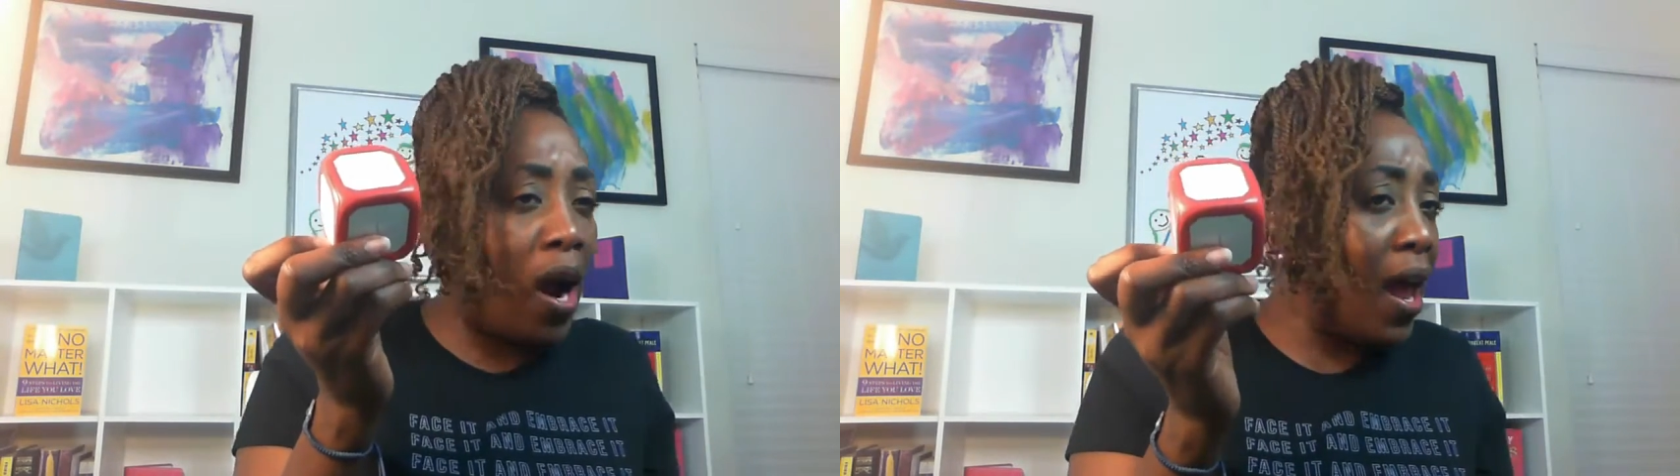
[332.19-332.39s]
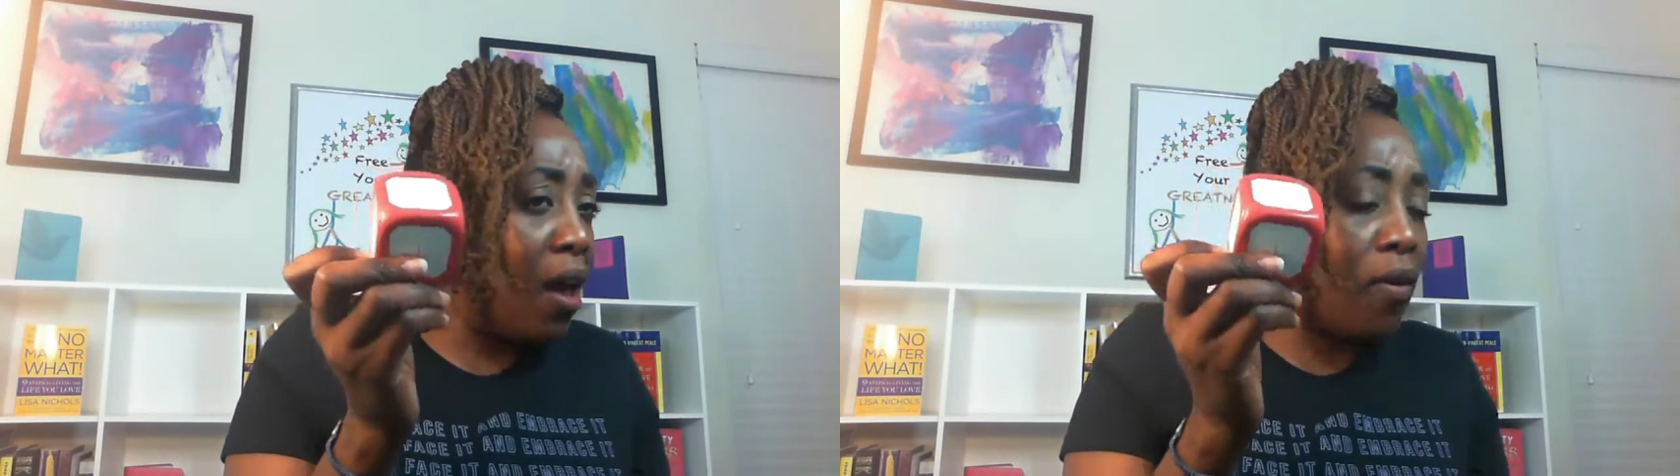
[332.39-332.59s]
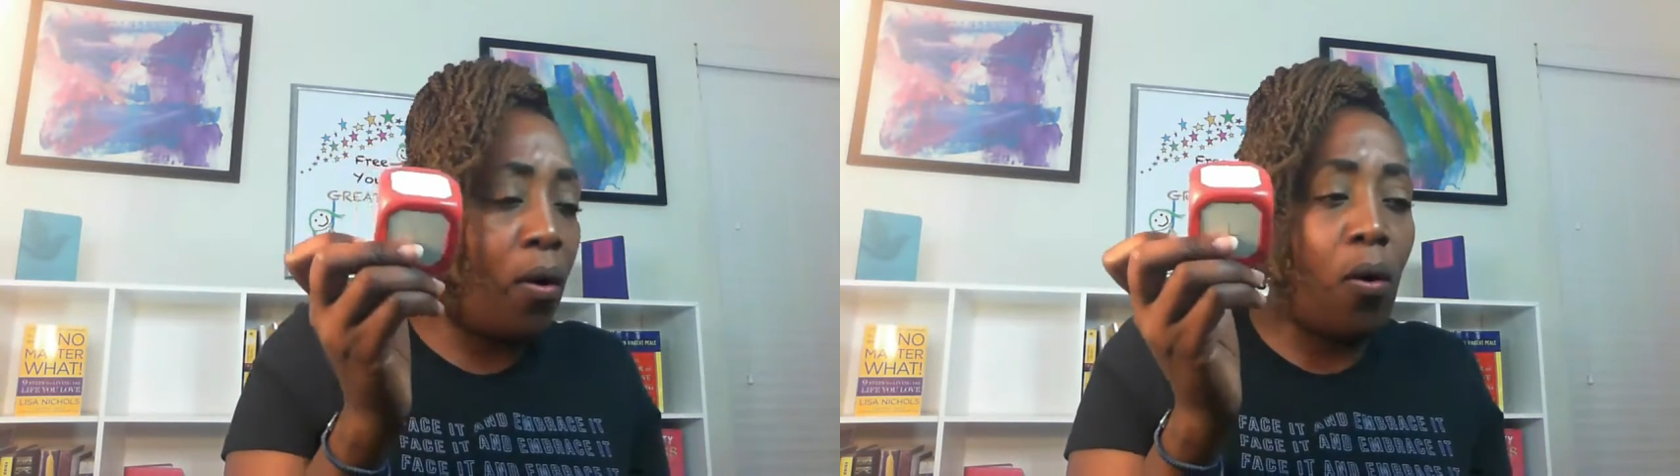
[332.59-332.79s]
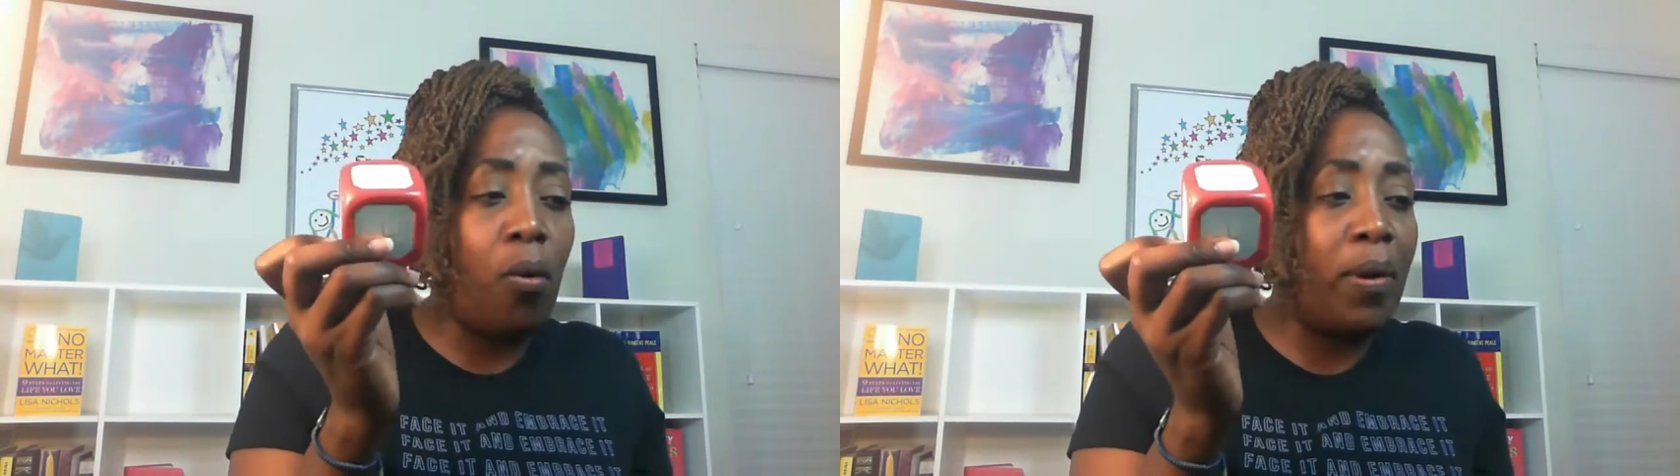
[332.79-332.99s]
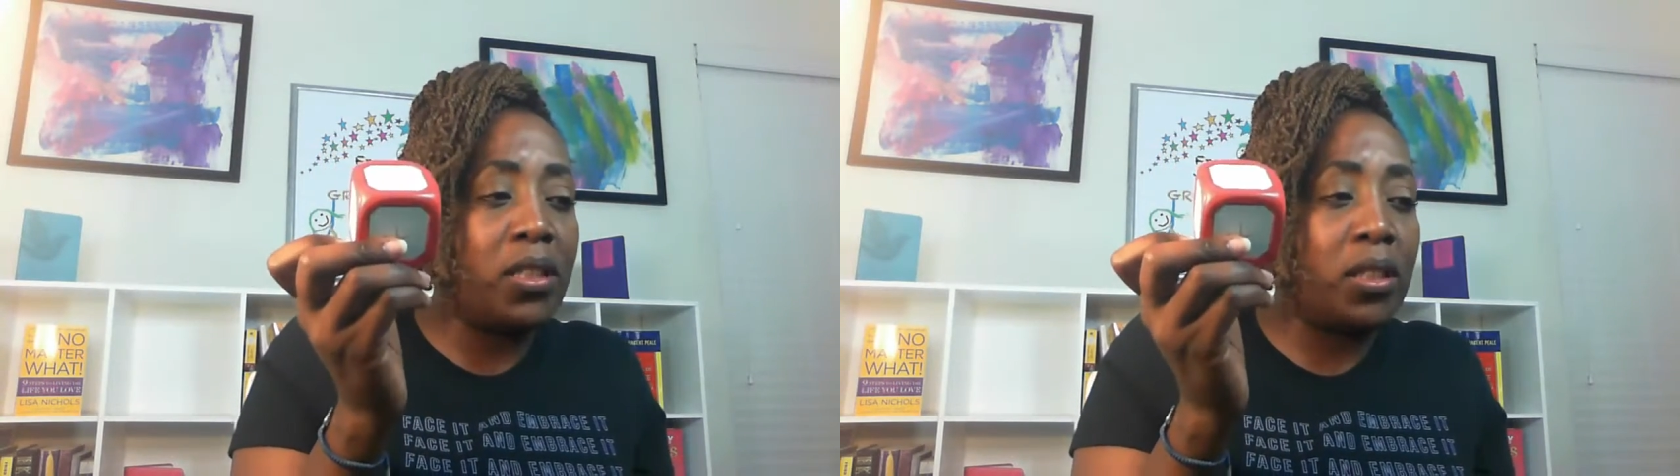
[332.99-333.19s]
I have a whole
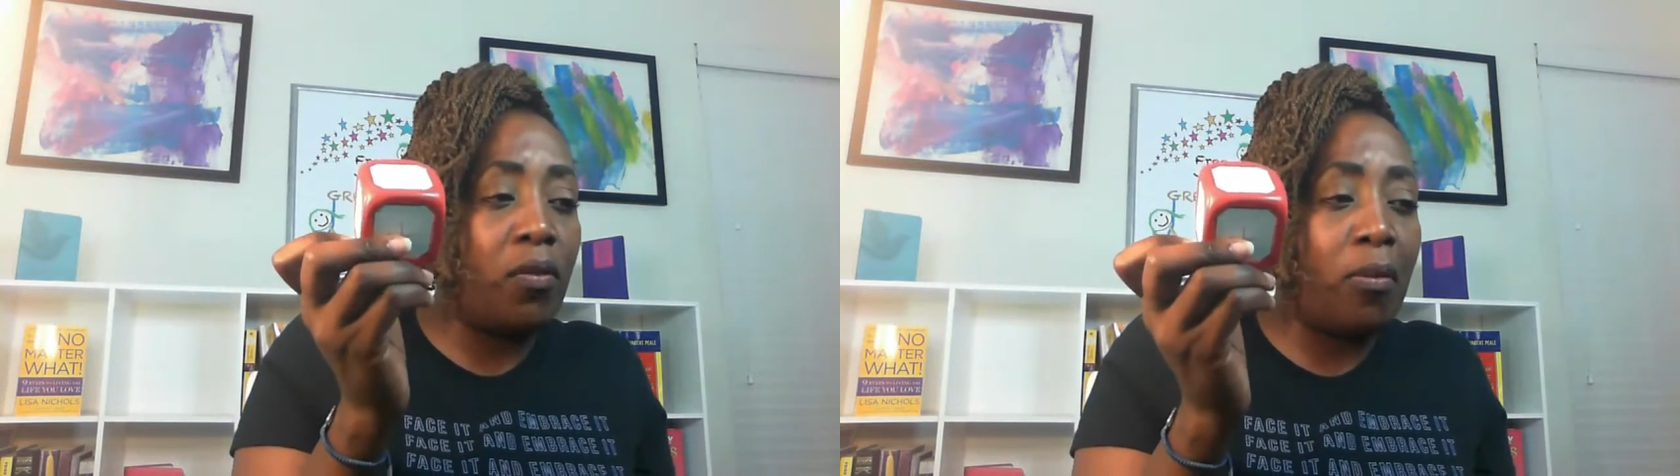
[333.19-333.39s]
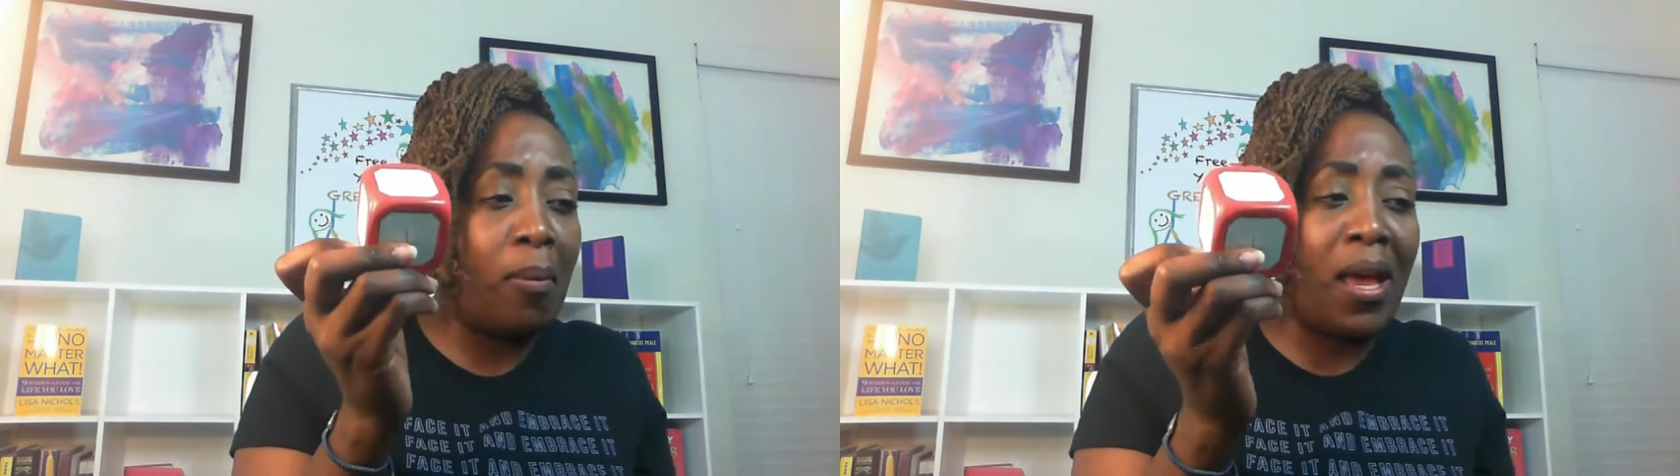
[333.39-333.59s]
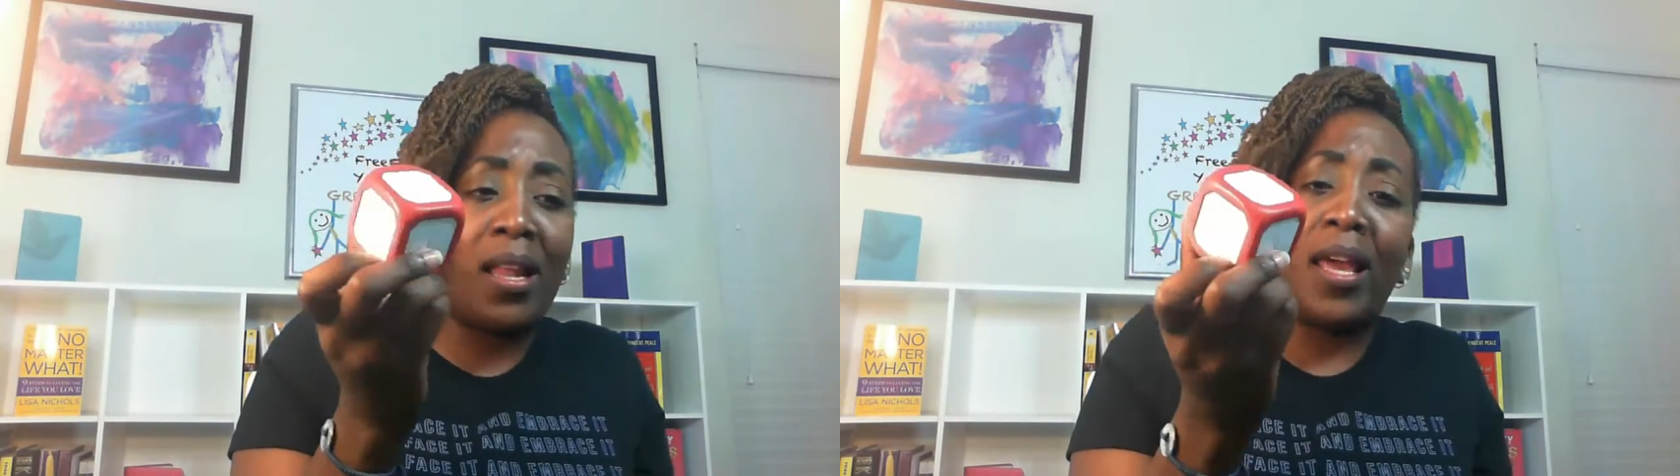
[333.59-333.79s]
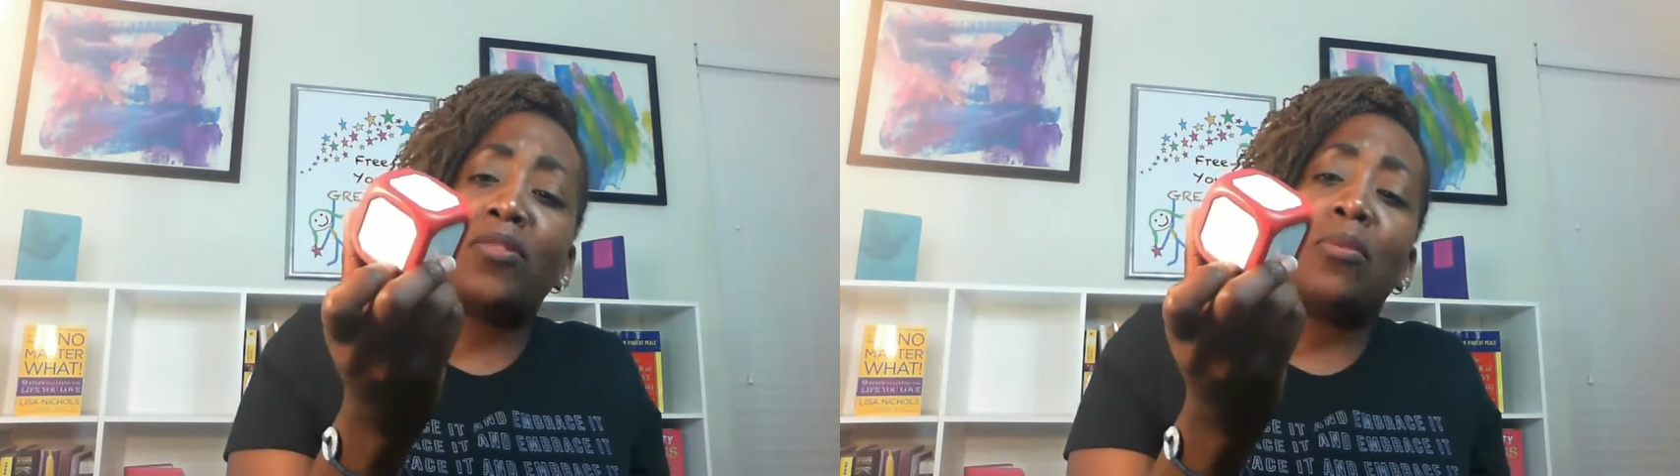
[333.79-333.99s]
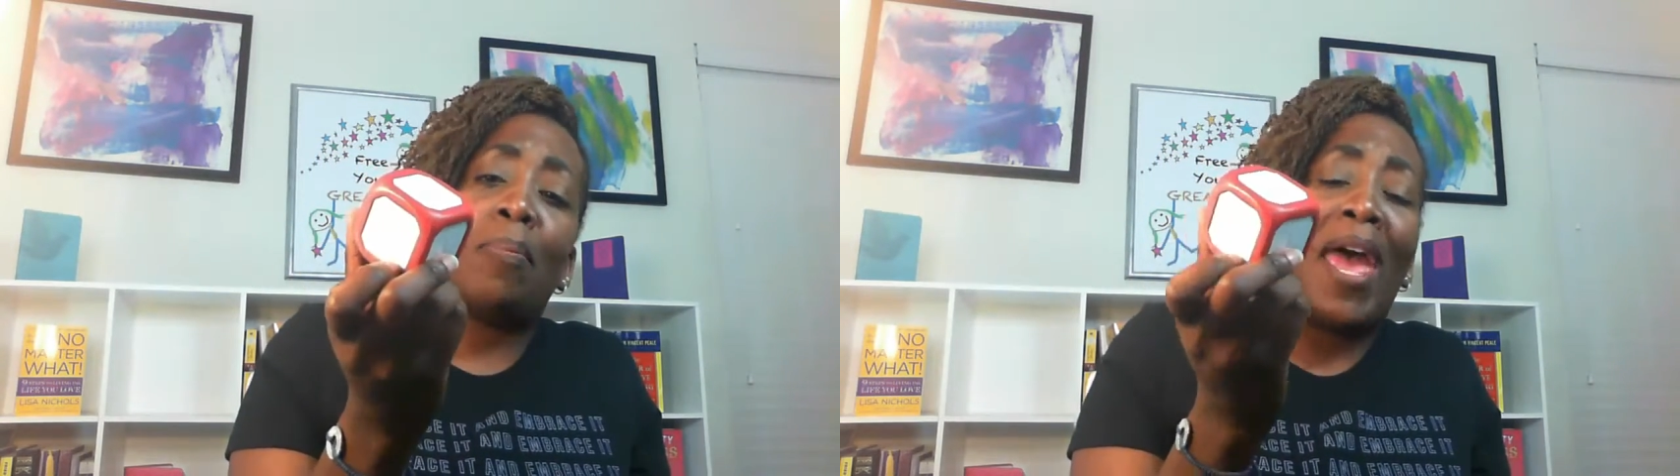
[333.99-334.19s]
bunch of them in my
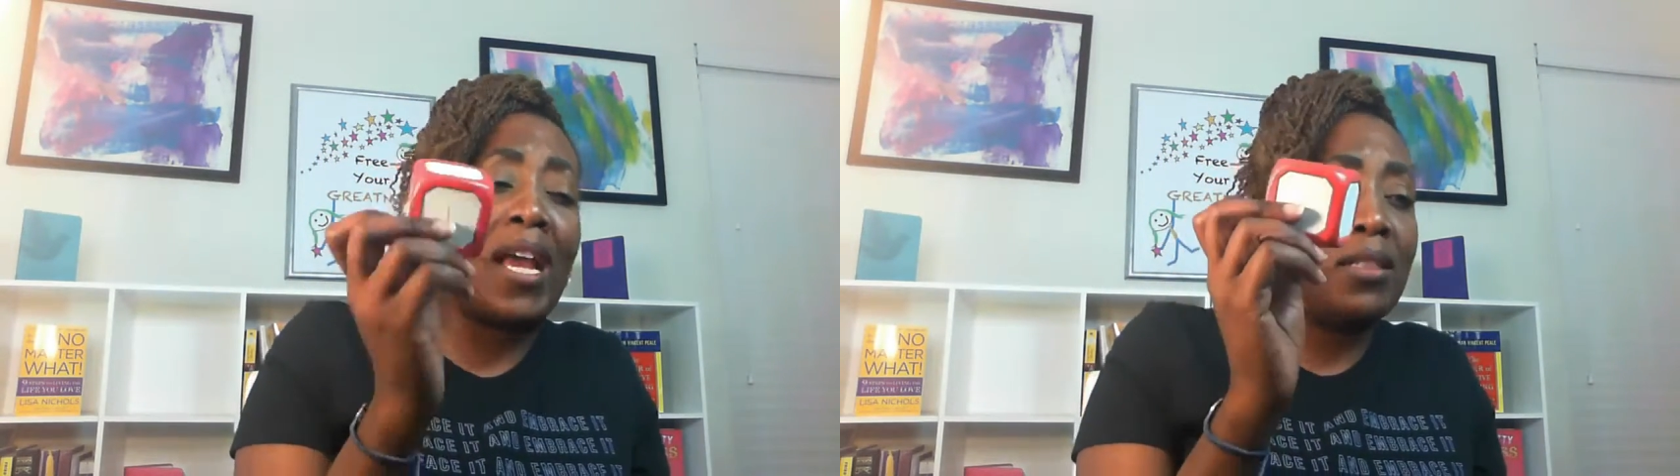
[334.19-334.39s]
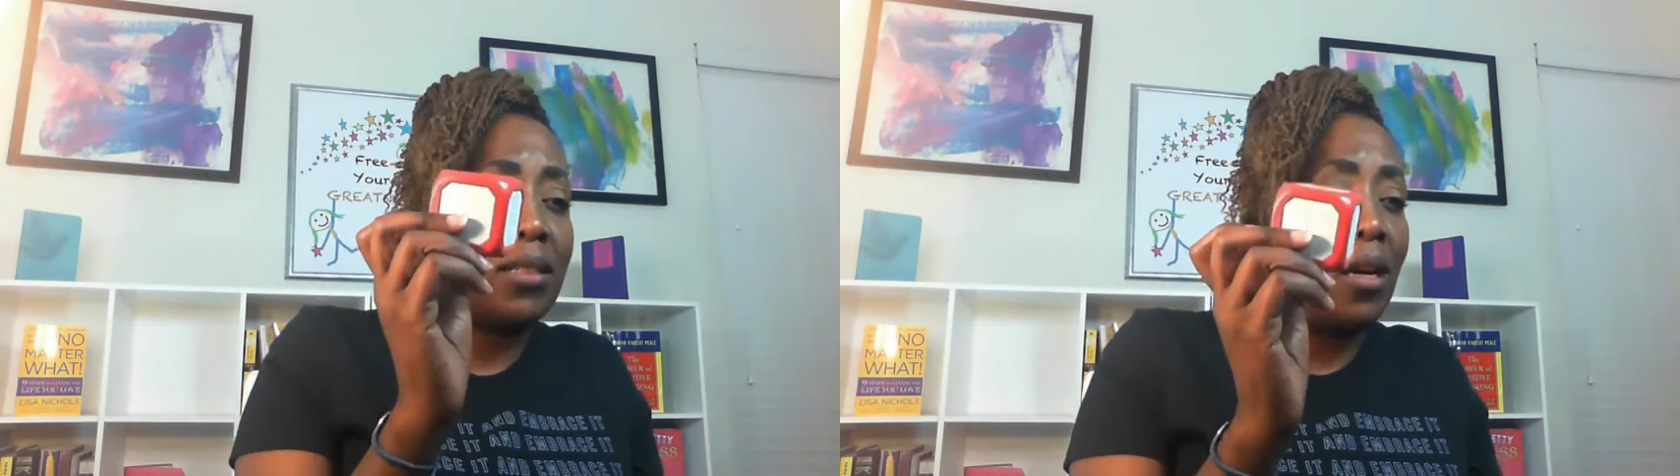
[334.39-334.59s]
classroom. The package